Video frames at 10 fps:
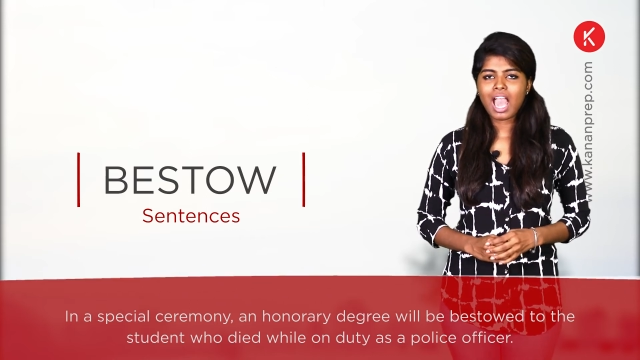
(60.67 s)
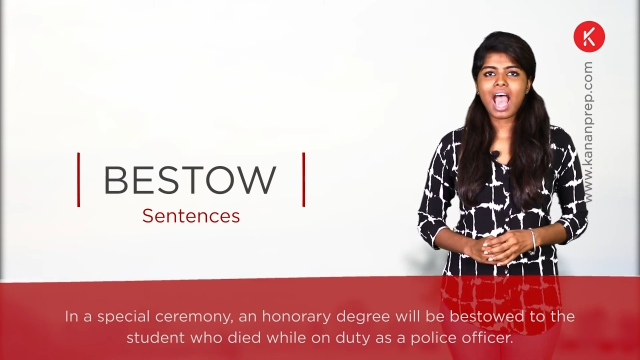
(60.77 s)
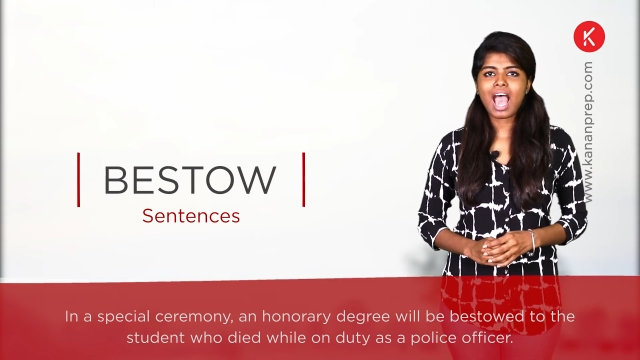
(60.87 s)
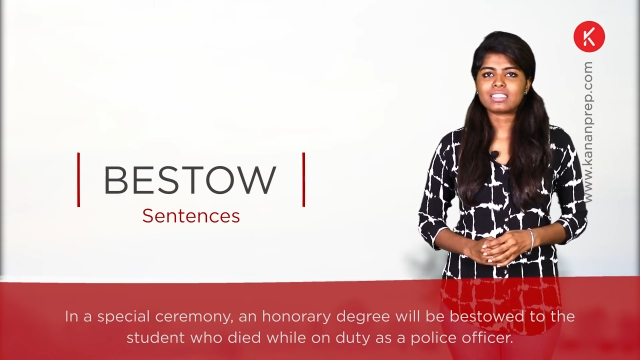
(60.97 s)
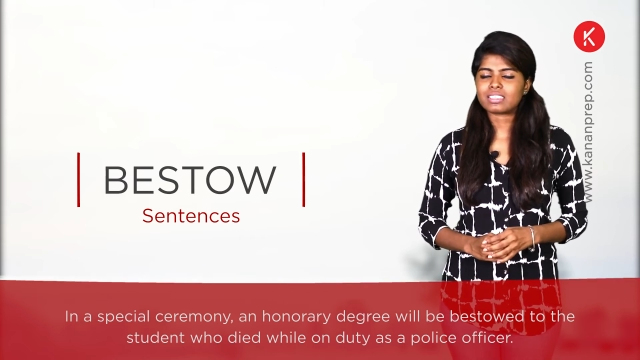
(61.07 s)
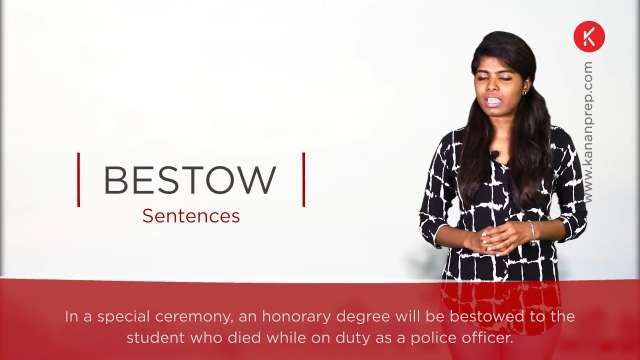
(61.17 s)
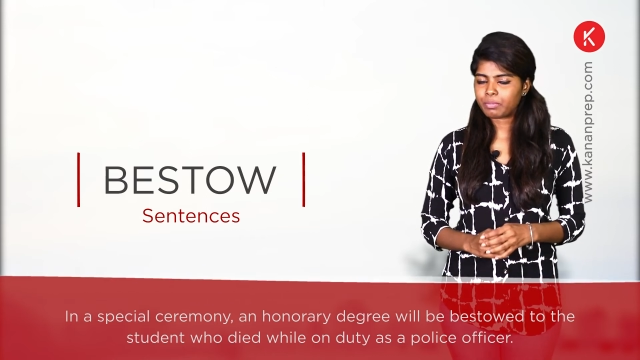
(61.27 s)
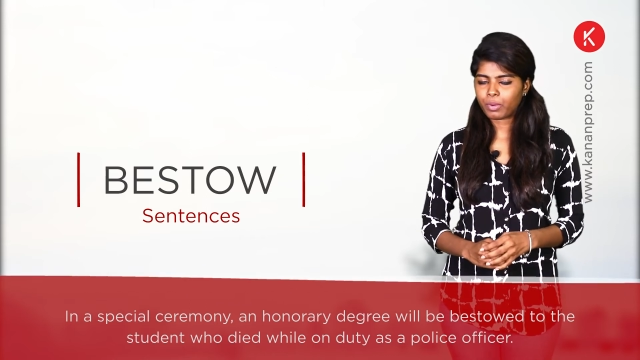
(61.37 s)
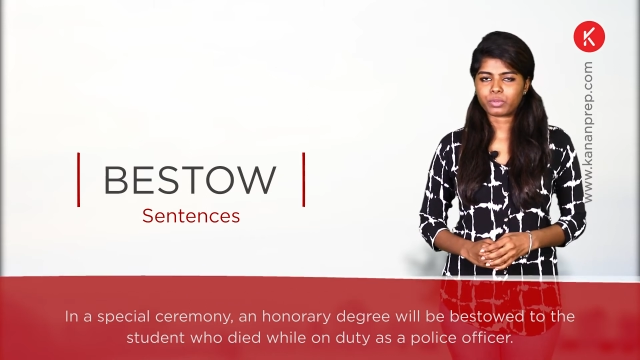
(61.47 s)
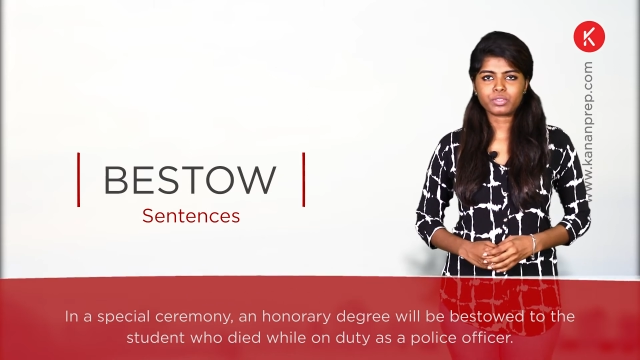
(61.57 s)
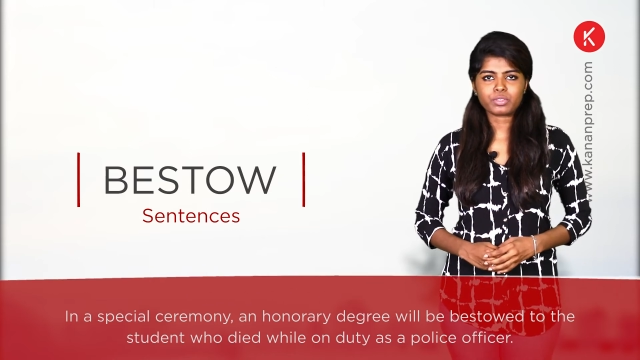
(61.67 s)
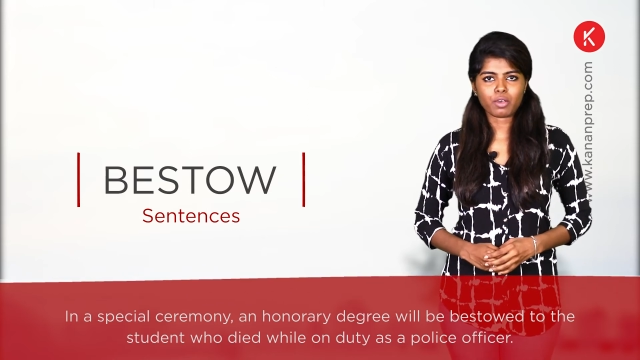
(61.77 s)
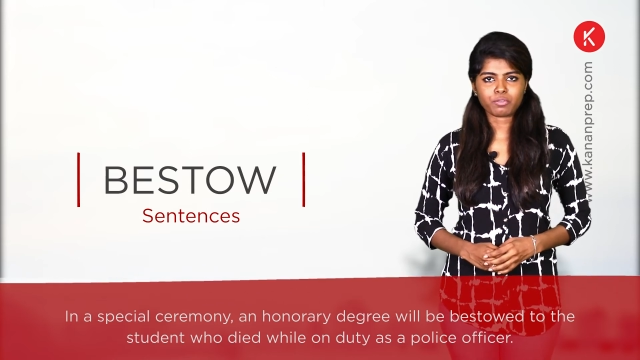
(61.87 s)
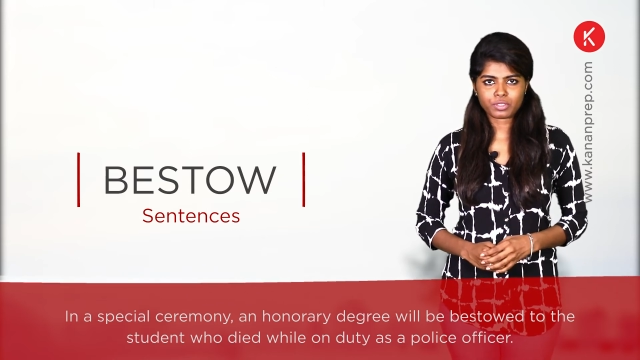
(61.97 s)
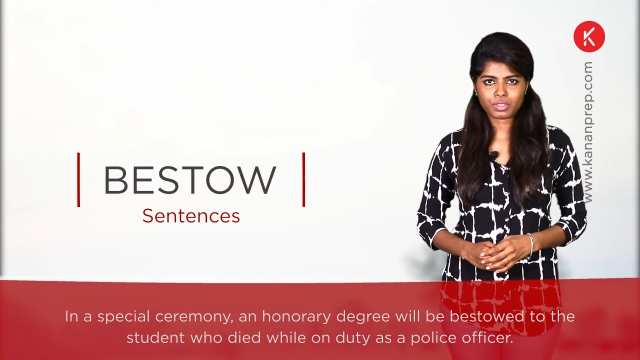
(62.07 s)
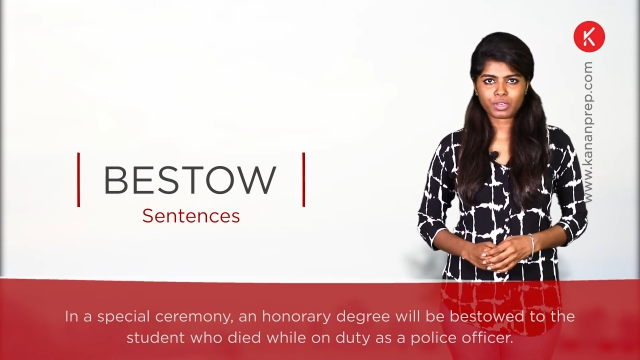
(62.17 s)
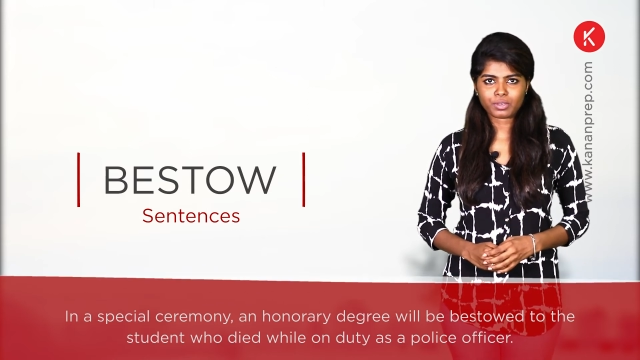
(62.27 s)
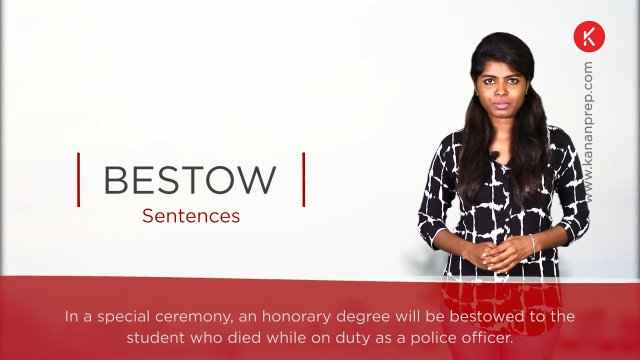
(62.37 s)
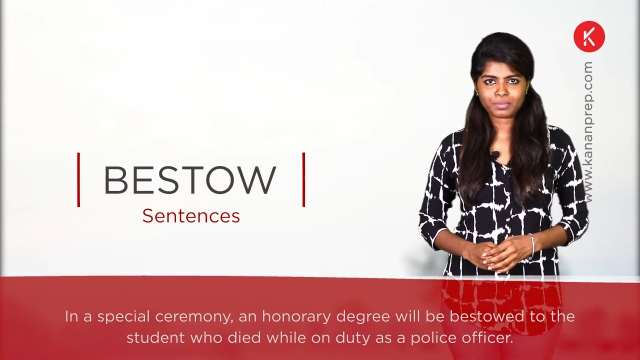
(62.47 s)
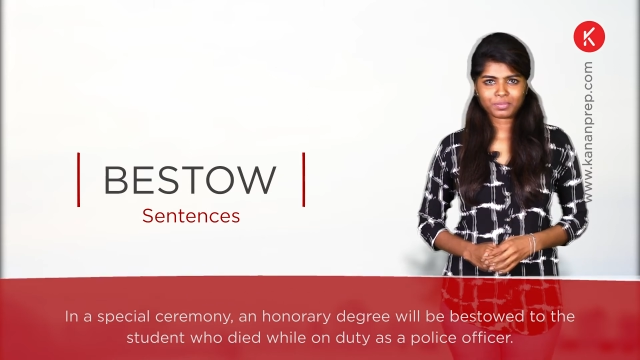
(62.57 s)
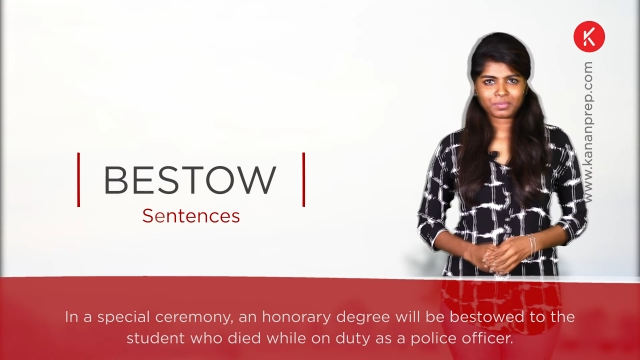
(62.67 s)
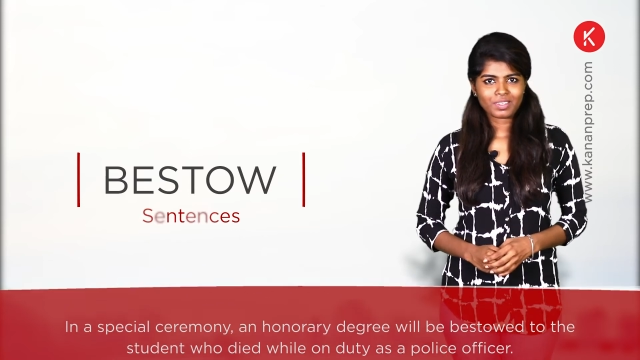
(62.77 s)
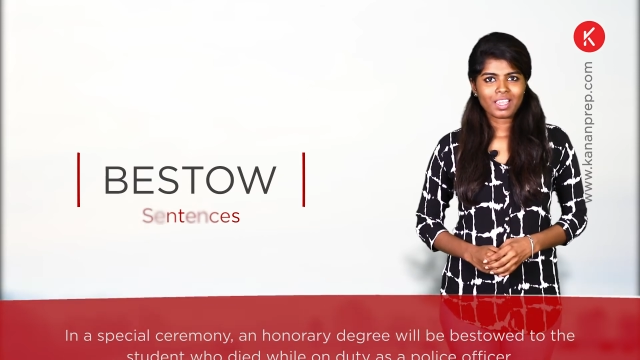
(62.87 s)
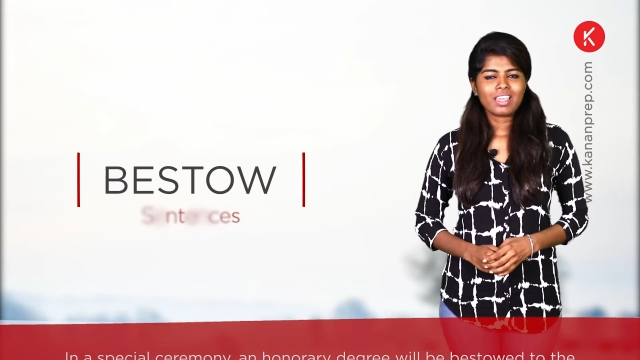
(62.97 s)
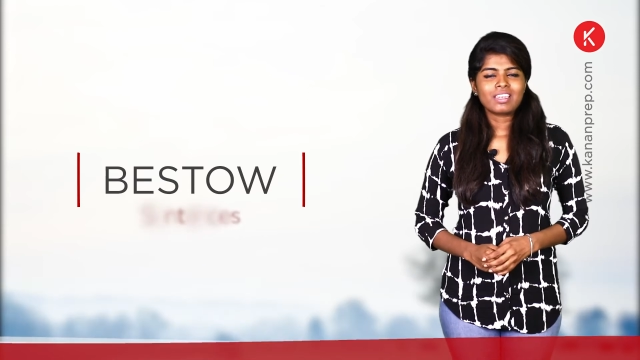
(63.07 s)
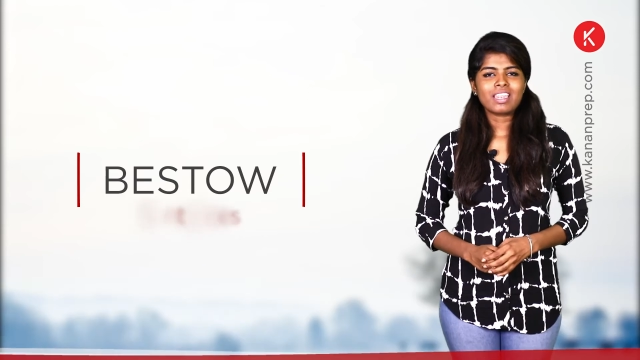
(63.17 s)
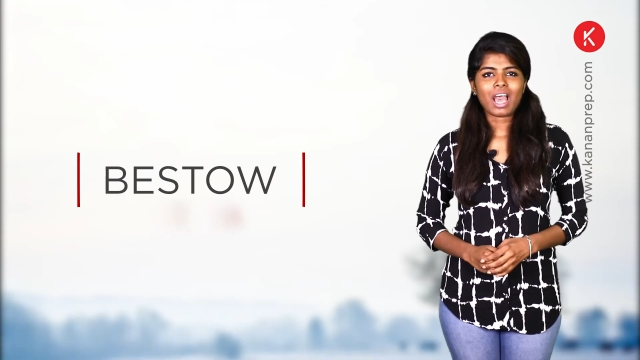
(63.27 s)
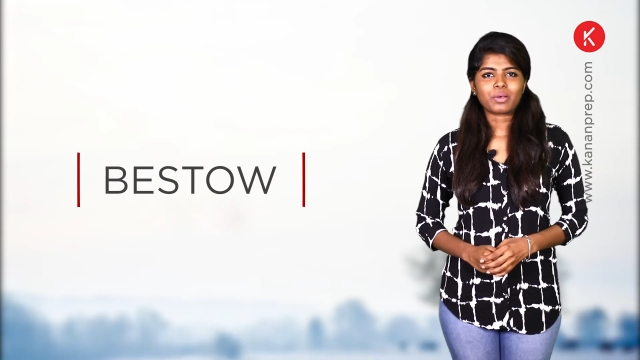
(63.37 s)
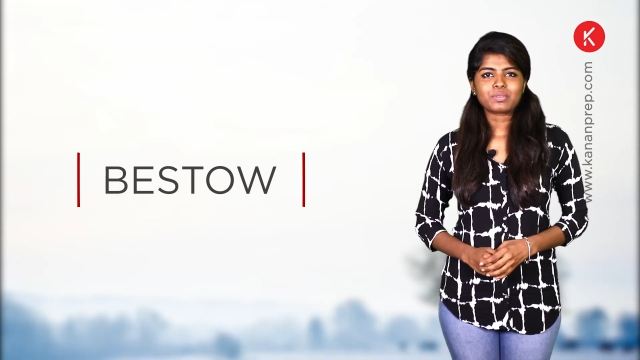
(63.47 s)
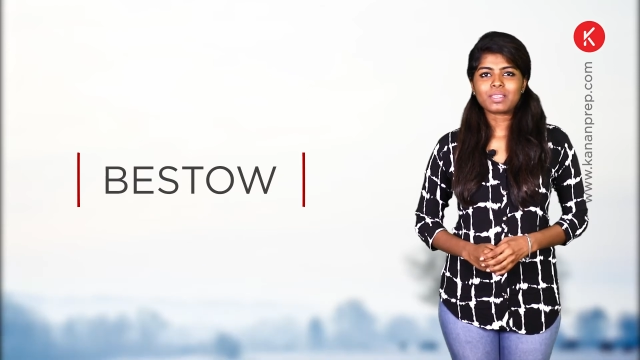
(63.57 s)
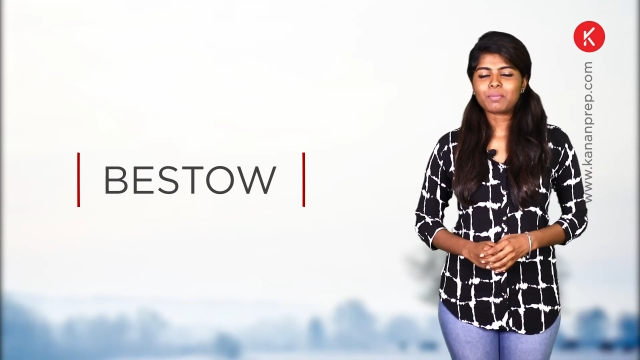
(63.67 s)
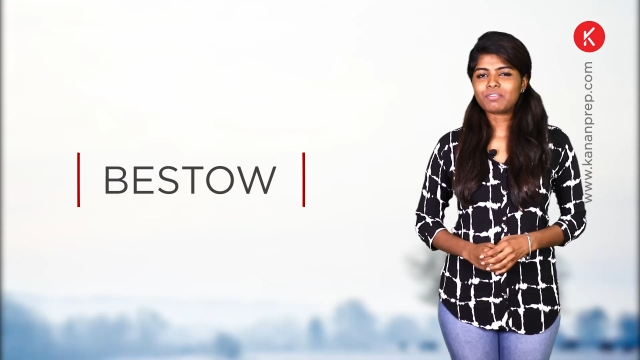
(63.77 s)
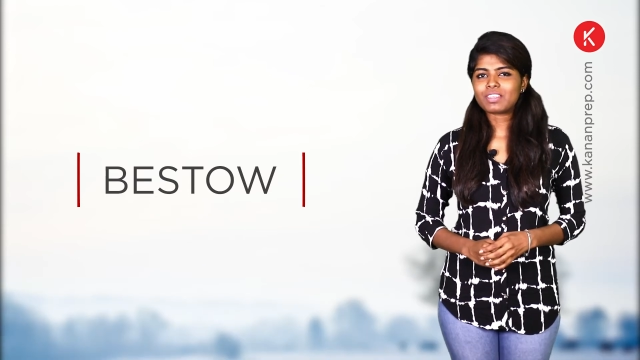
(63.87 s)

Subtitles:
as a police officer. Now, some of